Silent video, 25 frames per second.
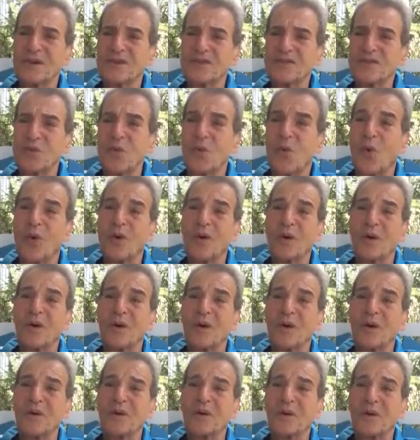He's a
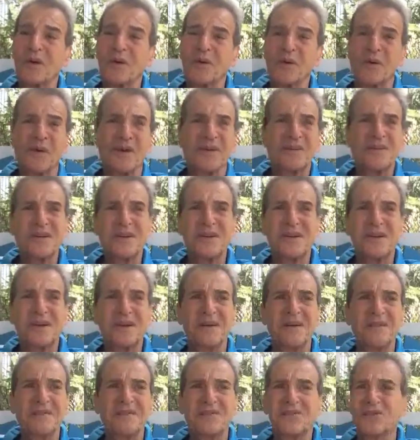warlord, or was he
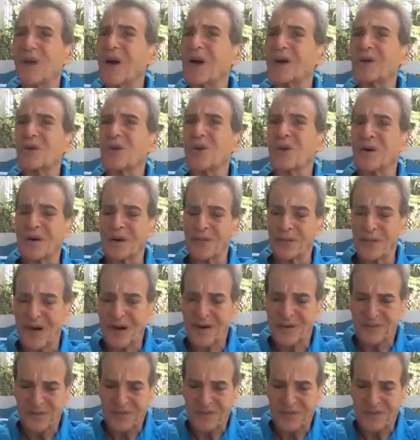a drug lord, right?